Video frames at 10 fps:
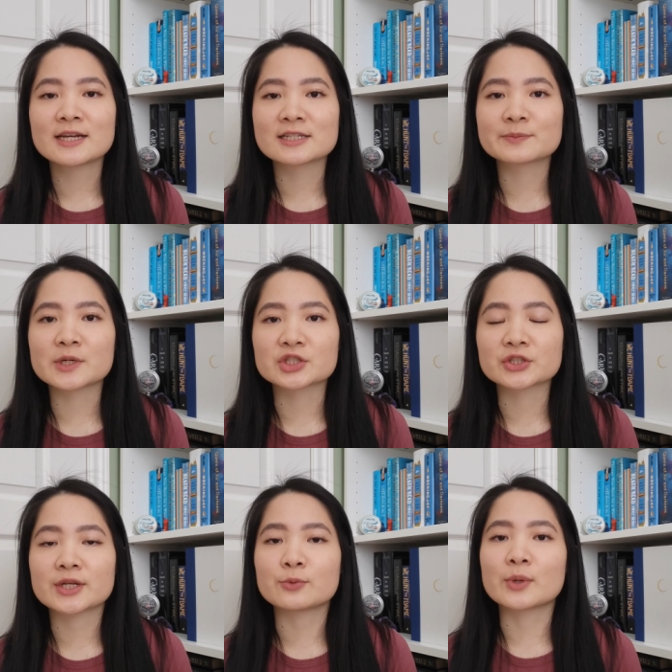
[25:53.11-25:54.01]

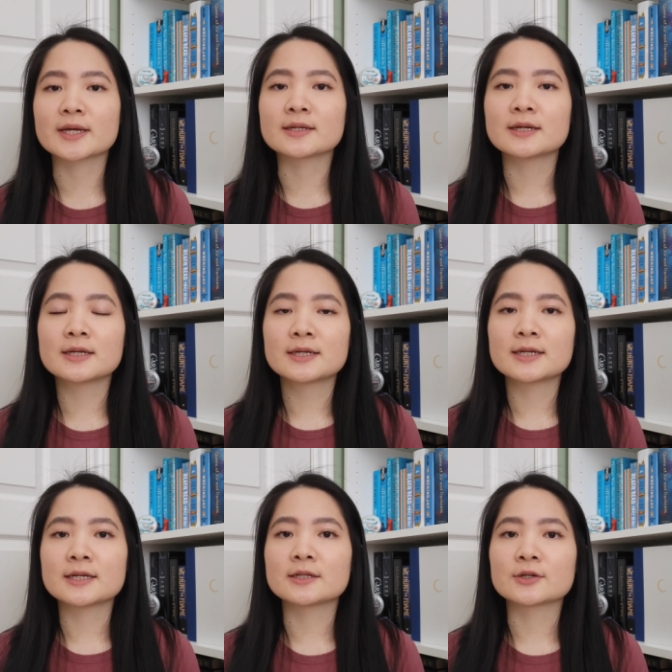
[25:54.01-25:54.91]
especially when
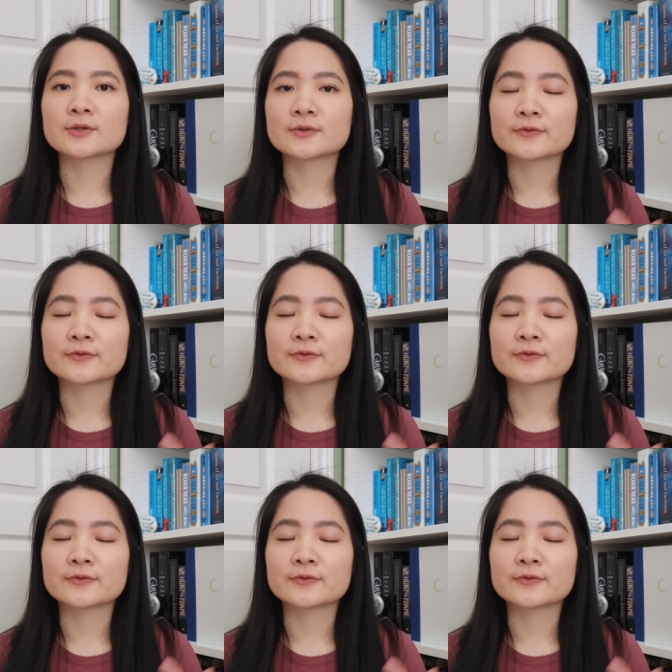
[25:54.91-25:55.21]
in her